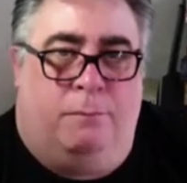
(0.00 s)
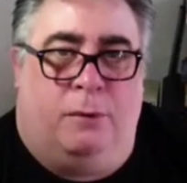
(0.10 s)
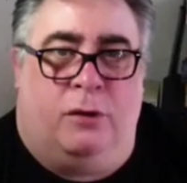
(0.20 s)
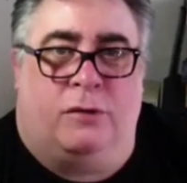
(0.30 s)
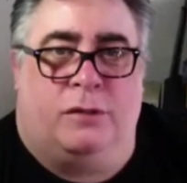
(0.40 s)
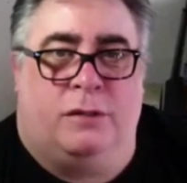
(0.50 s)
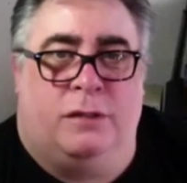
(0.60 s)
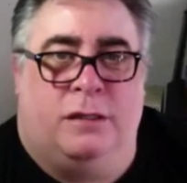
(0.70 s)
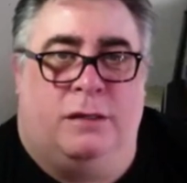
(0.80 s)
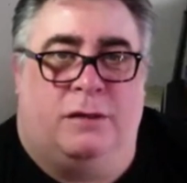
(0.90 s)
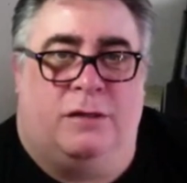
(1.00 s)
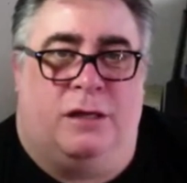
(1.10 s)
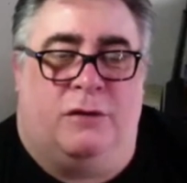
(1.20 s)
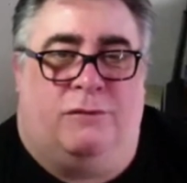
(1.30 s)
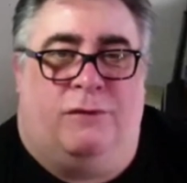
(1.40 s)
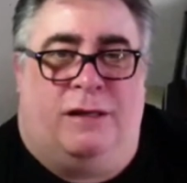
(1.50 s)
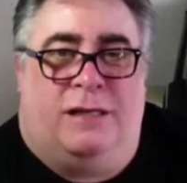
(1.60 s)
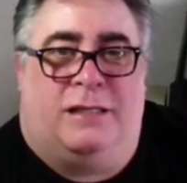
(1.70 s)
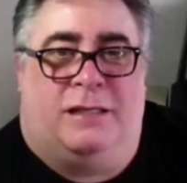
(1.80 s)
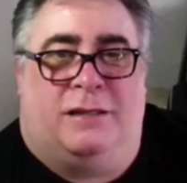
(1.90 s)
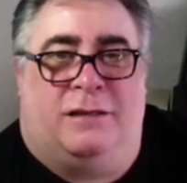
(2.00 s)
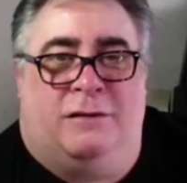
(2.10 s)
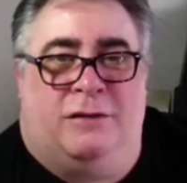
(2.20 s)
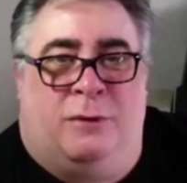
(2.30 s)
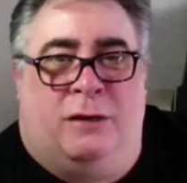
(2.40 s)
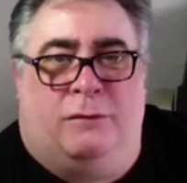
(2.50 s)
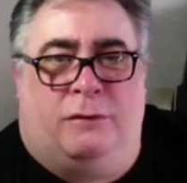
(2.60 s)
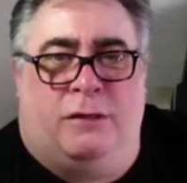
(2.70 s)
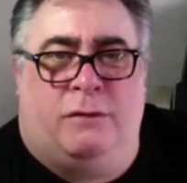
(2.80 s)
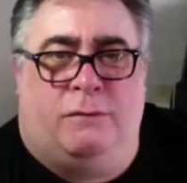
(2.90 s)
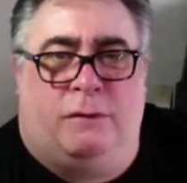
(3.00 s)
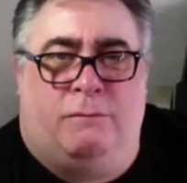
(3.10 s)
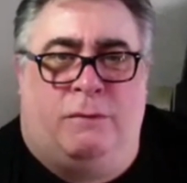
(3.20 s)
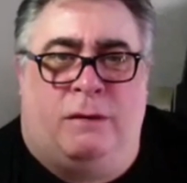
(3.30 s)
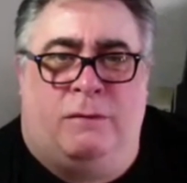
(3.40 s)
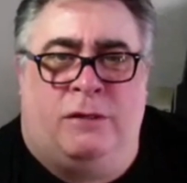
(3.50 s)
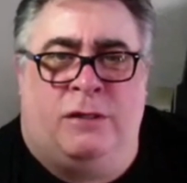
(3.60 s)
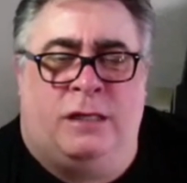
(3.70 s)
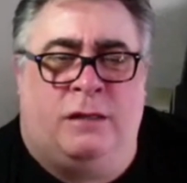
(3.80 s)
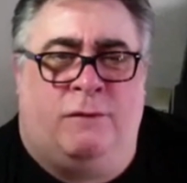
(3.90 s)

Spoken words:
books, because those are fantastic as well. Did you see the